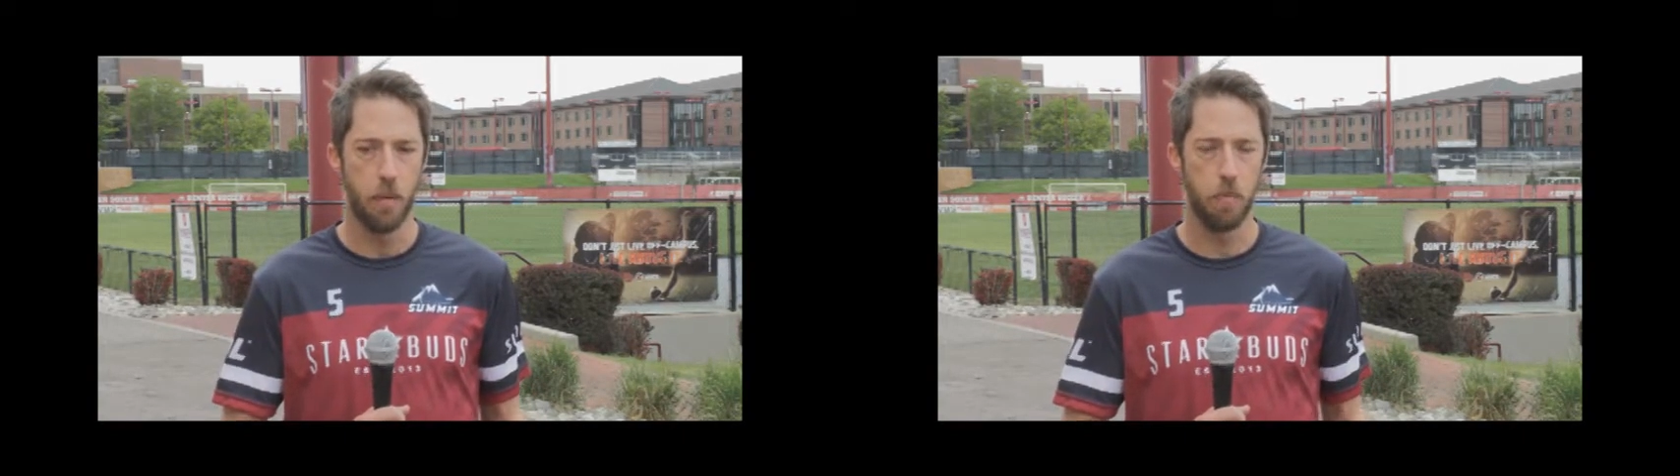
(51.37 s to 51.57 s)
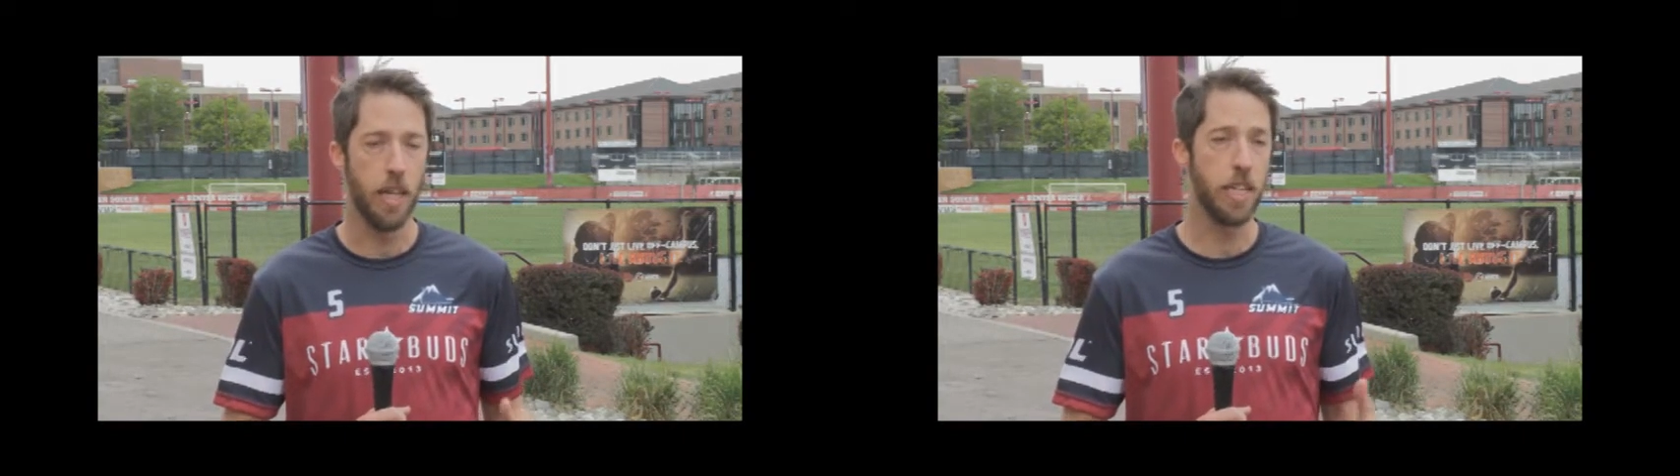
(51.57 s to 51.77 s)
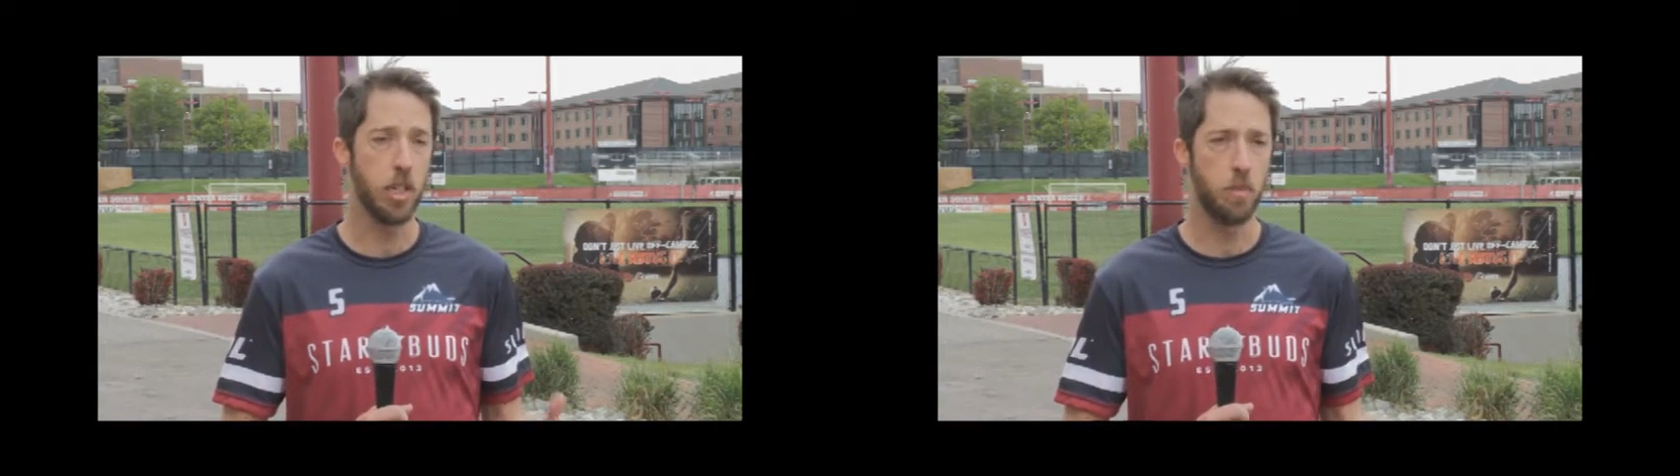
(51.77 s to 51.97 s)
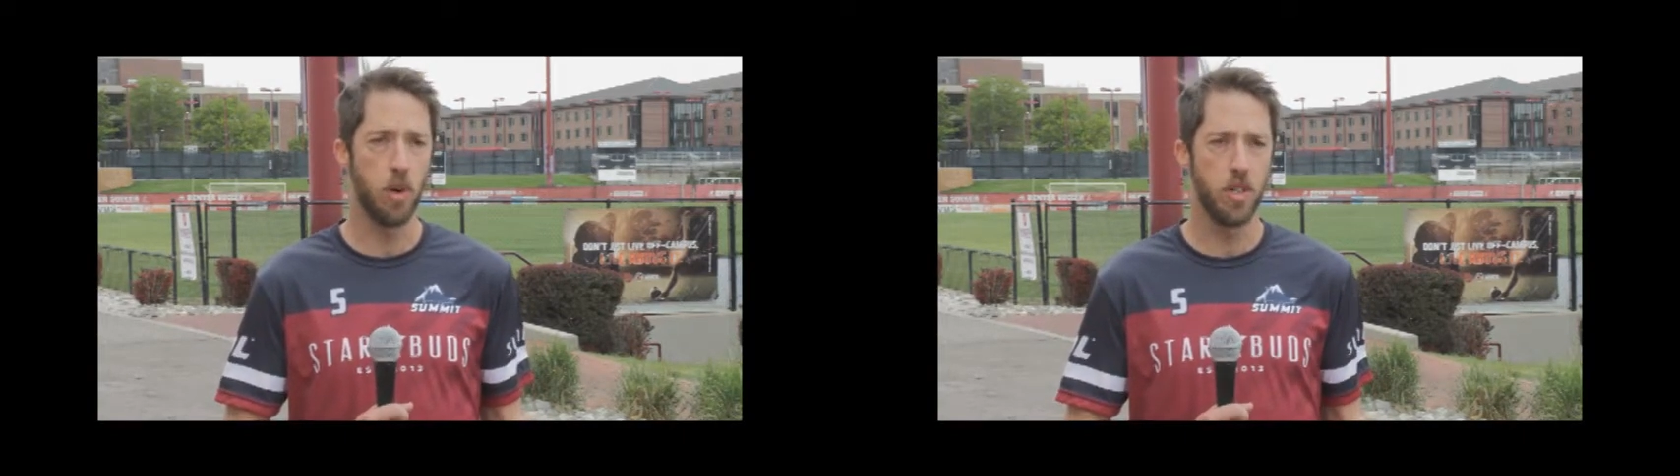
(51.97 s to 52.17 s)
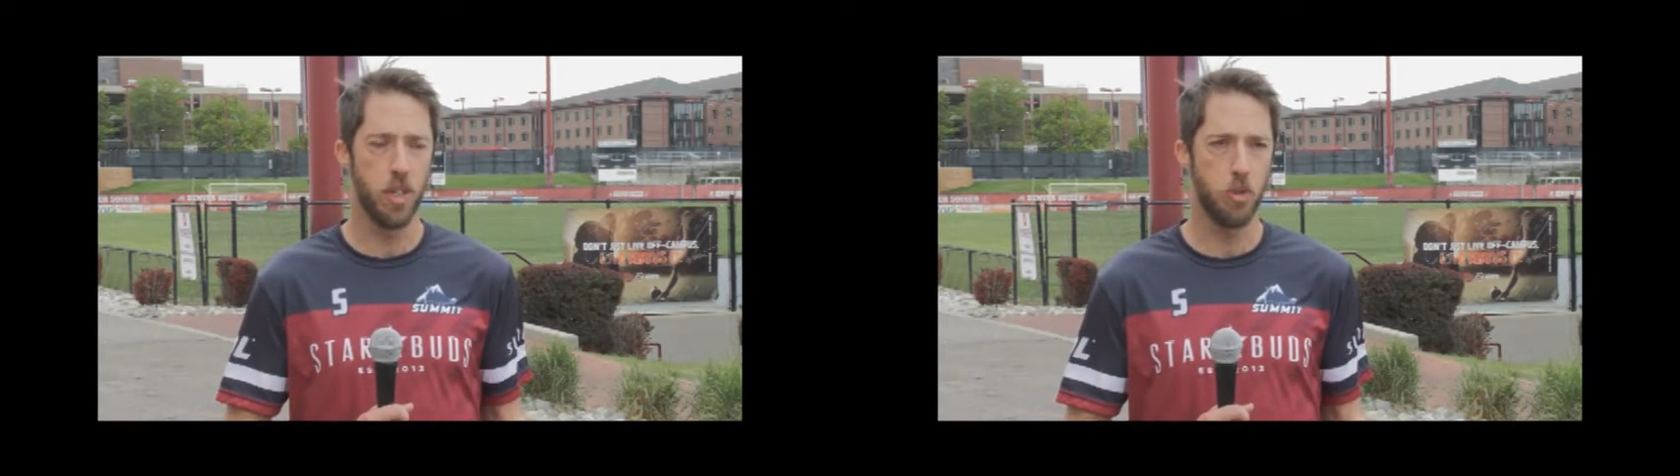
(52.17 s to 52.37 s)
playing
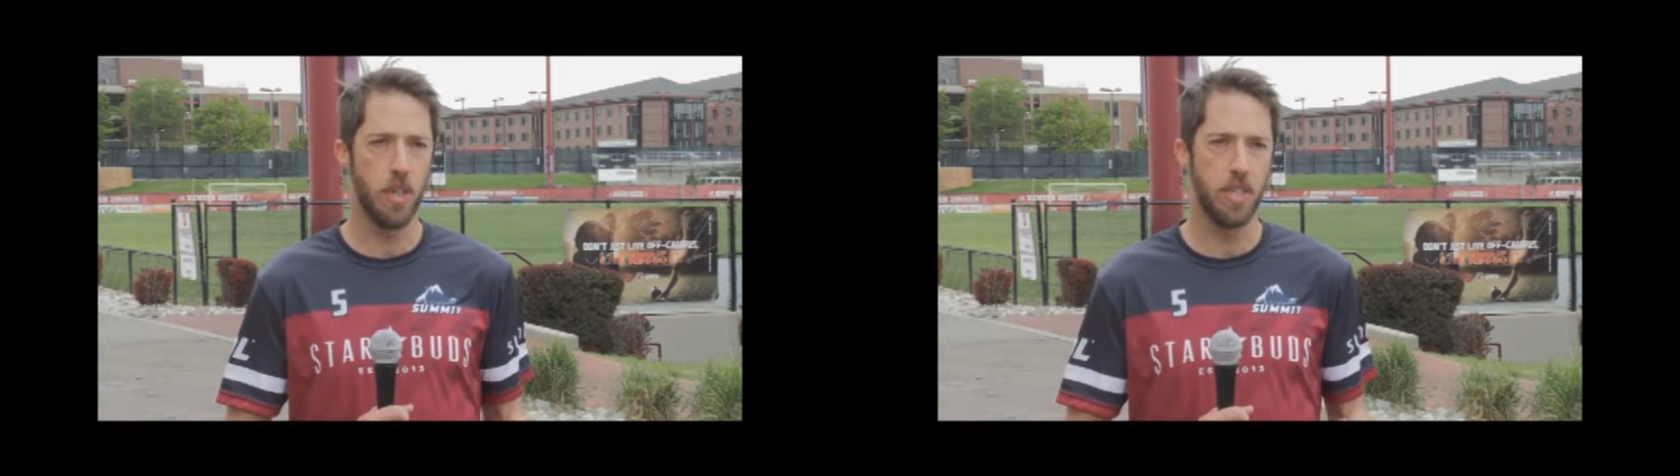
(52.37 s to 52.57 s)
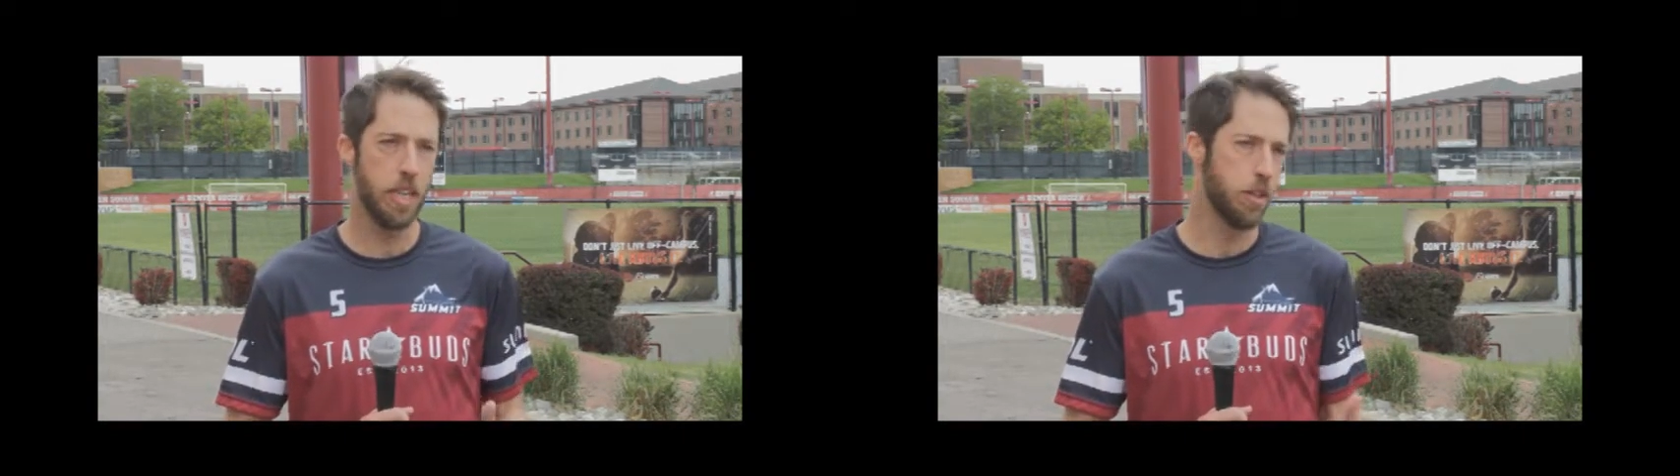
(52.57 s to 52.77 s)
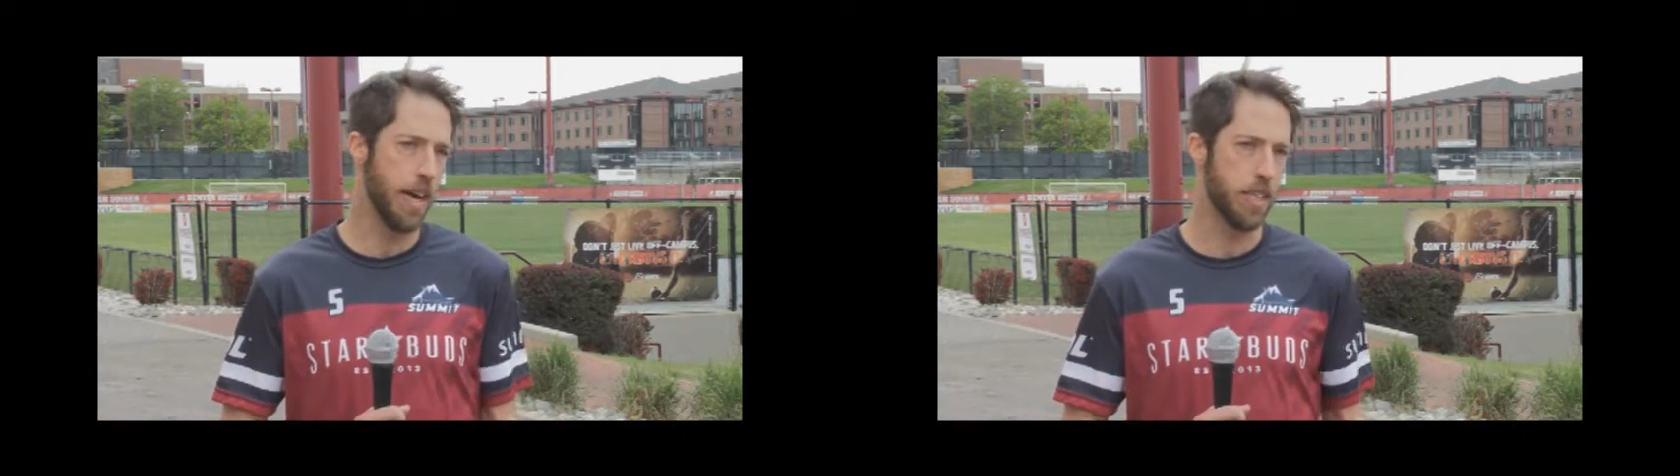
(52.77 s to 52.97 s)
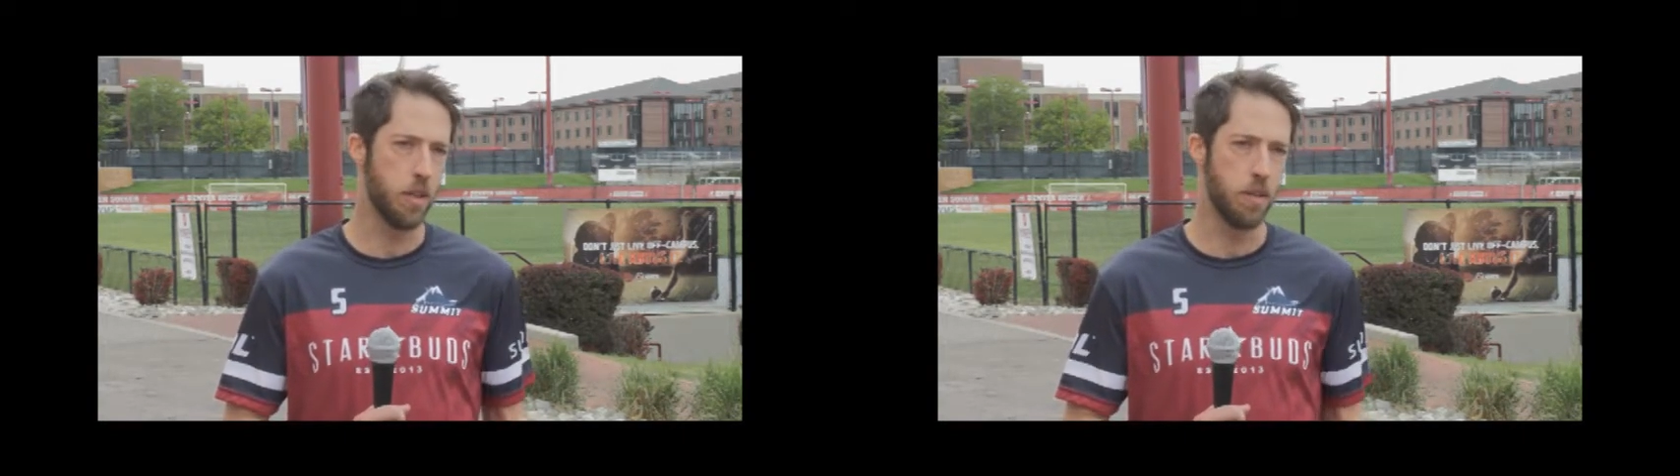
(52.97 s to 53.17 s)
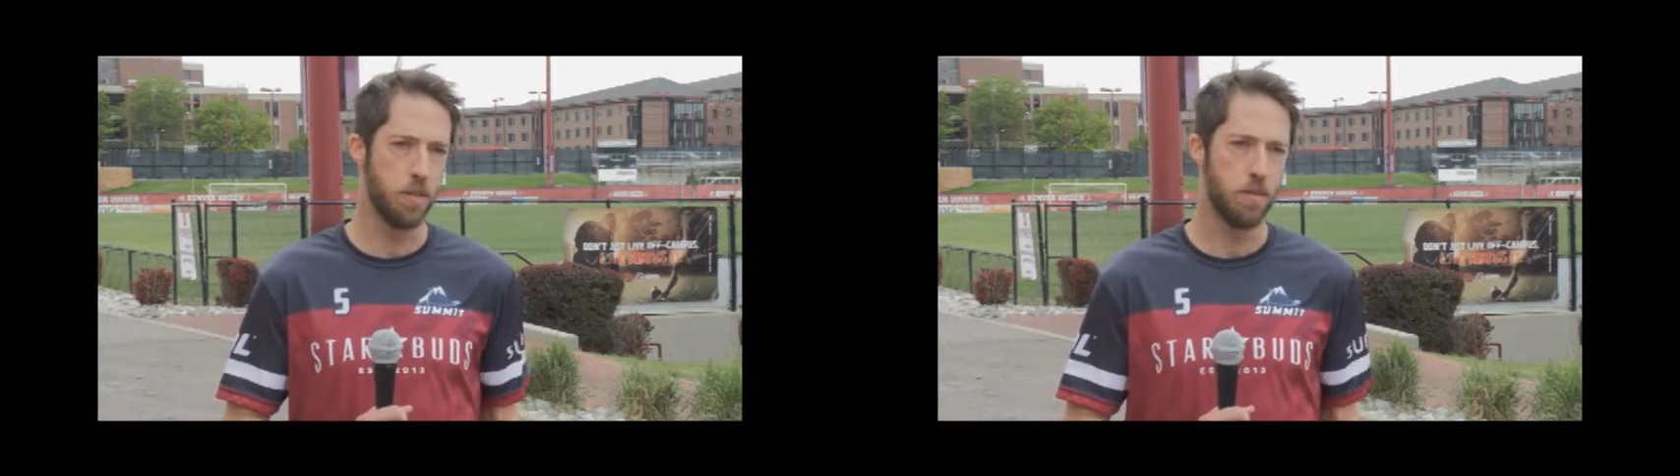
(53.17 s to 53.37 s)
sports as well as
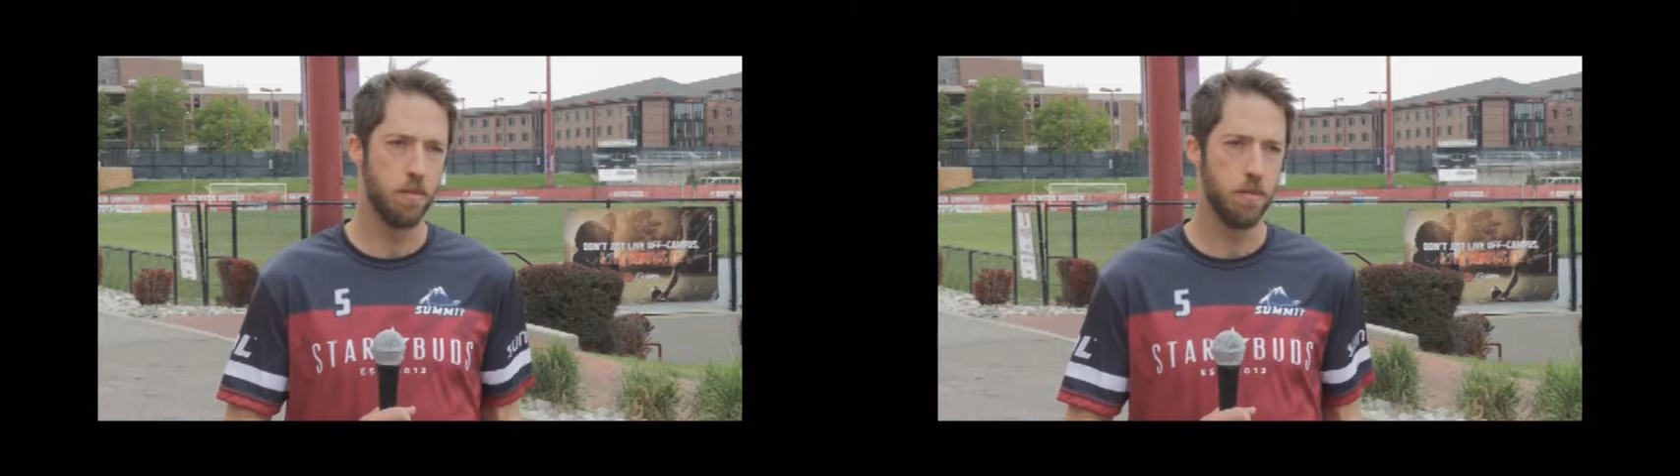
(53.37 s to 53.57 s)
interacting